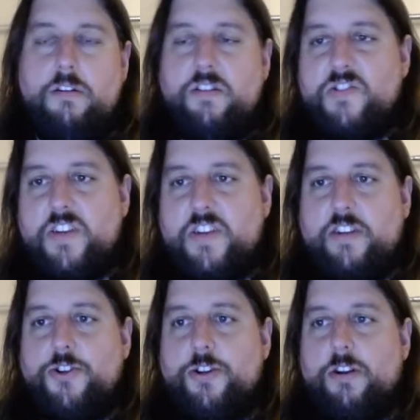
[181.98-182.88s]

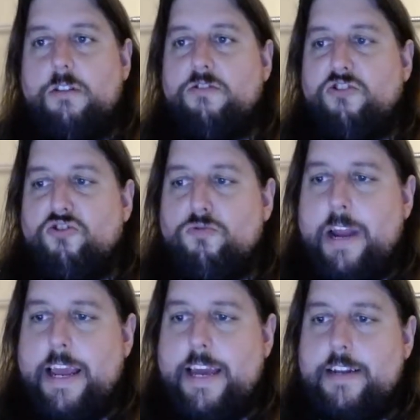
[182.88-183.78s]
sinister,
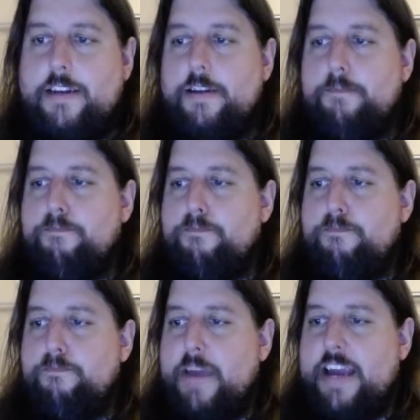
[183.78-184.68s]
grand,
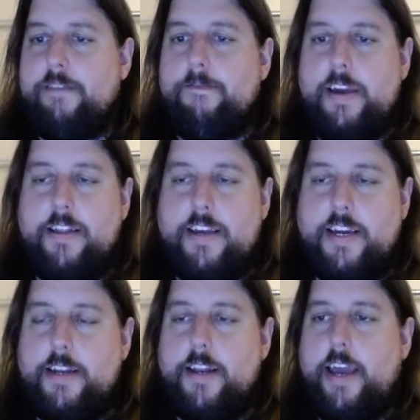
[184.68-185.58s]

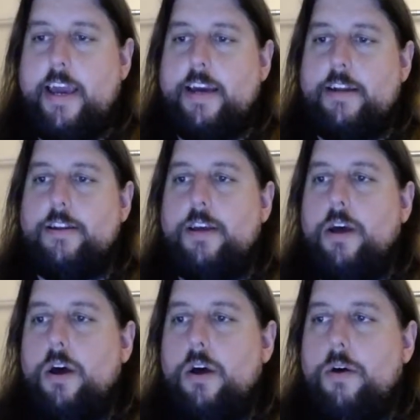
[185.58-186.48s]
Machiavellian, and
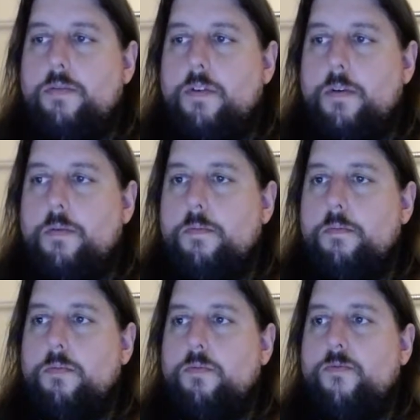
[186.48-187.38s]

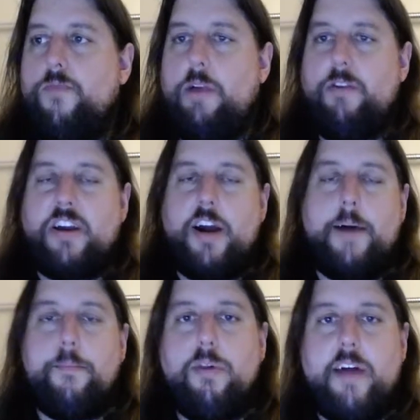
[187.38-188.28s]
very
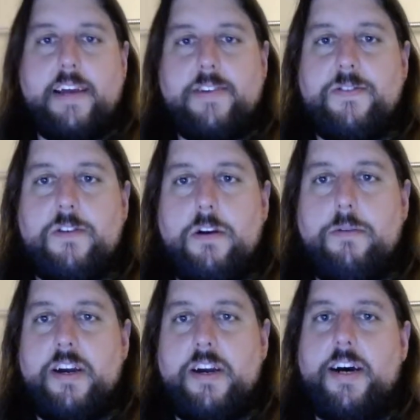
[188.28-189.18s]
complex is
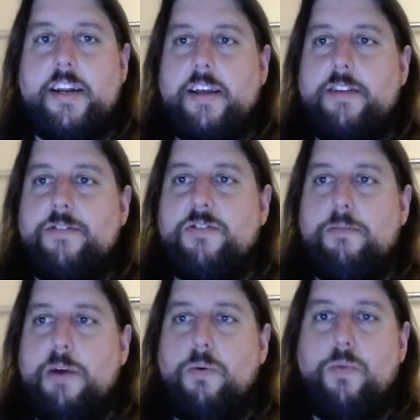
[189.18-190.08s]
going on. And so
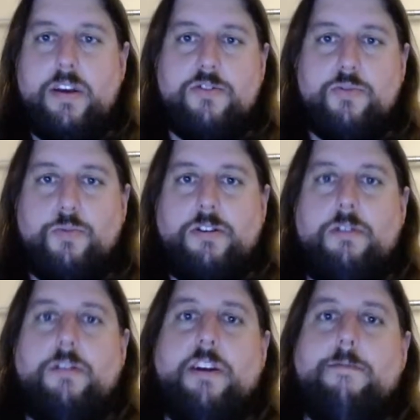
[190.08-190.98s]
my wheels were
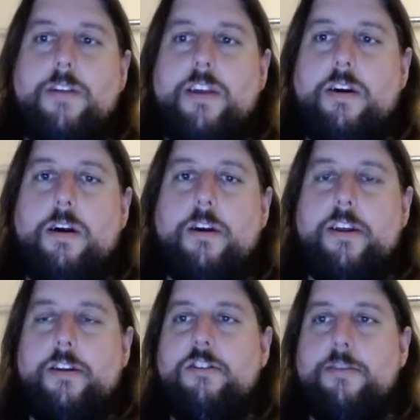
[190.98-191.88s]
turning really hard,
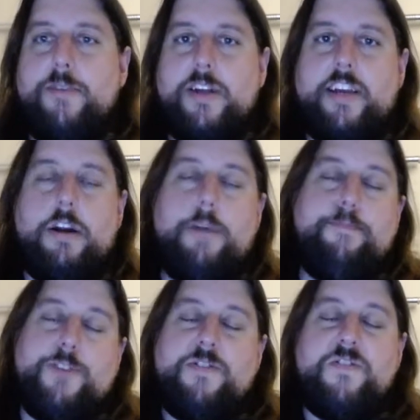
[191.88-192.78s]
and ultimately, not
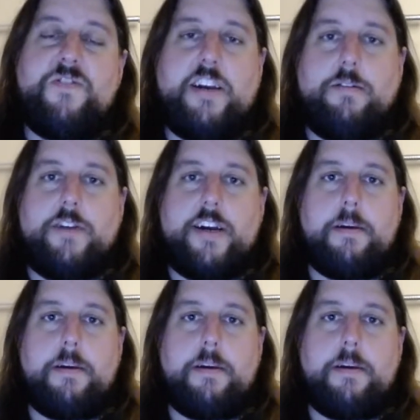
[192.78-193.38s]
just a psycho guy.